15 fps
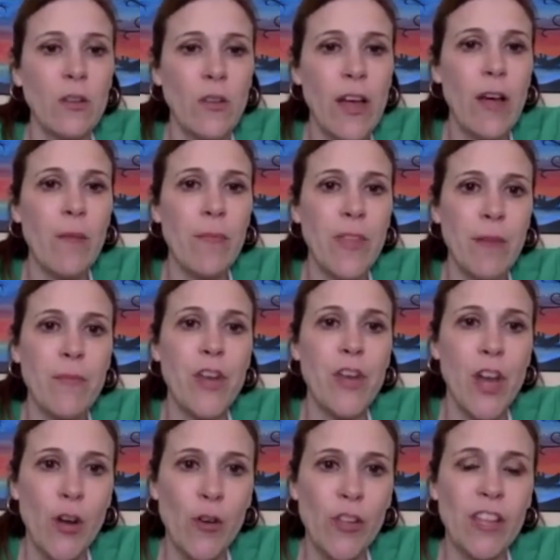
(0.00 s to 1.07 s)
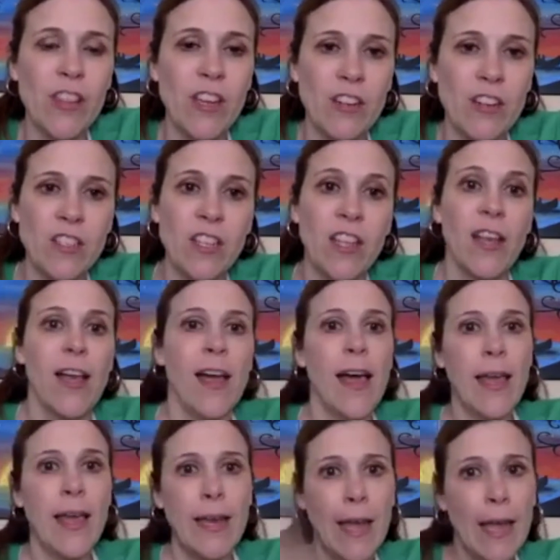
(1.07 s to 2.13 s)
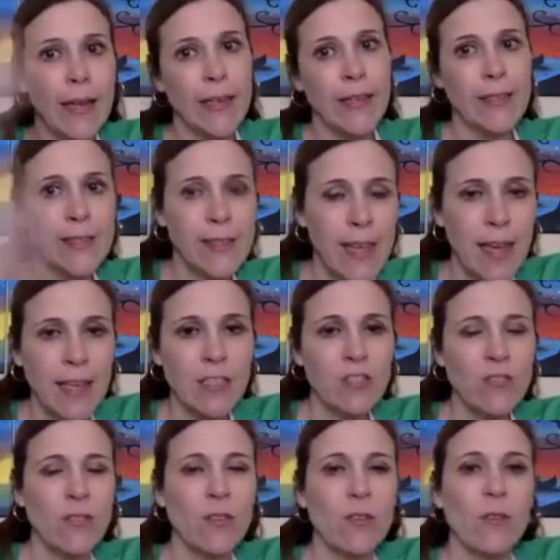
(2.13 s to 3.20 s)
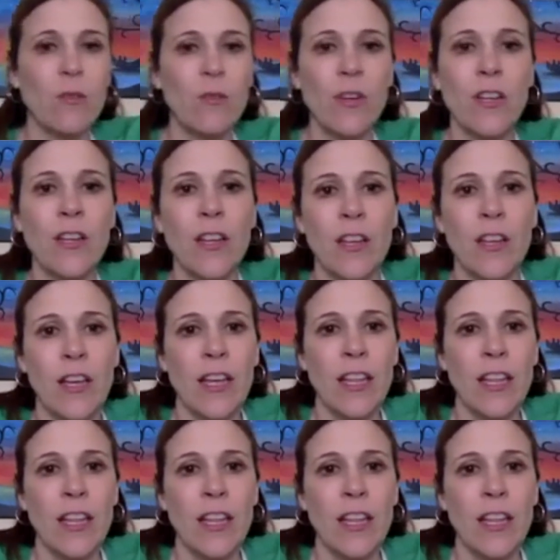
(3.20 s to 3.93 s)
It'll help them know that there's an end in sight to